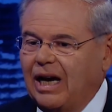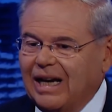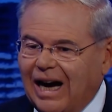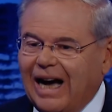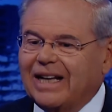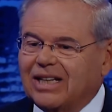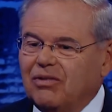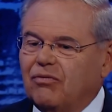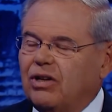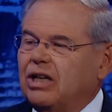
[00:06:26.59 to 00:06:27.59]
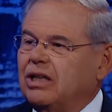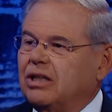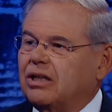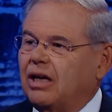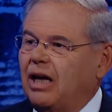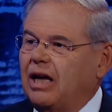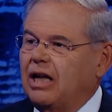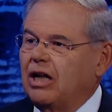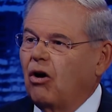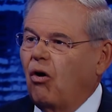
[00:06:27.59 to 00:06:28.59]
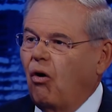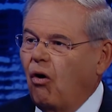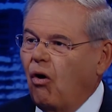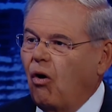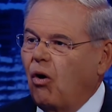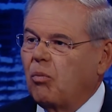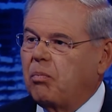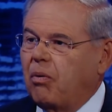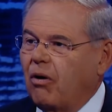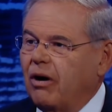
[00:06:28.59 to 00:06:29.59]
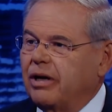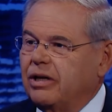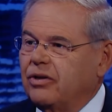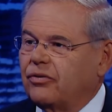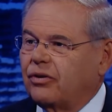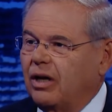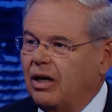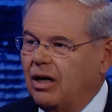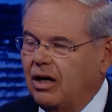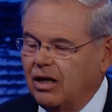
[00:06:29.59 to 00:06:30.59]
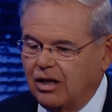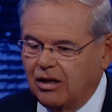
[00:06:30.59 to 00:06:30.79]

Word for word: And I convened a all parties uh,